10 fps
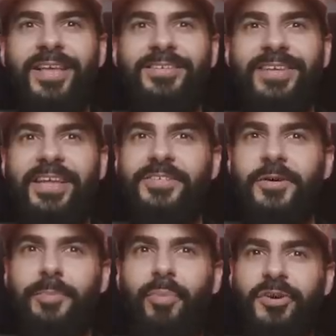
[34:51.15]
to get
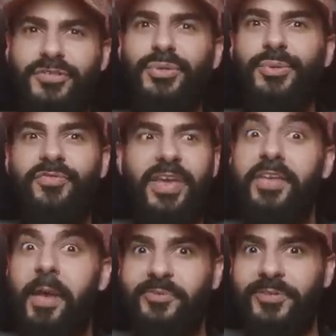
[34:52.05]
to part two of
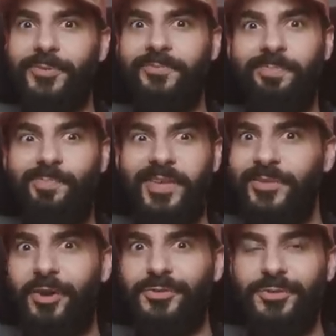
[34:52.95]
any episode in
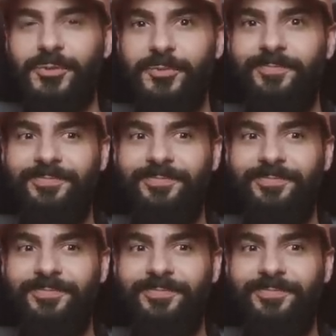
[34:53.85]
Doctor Who.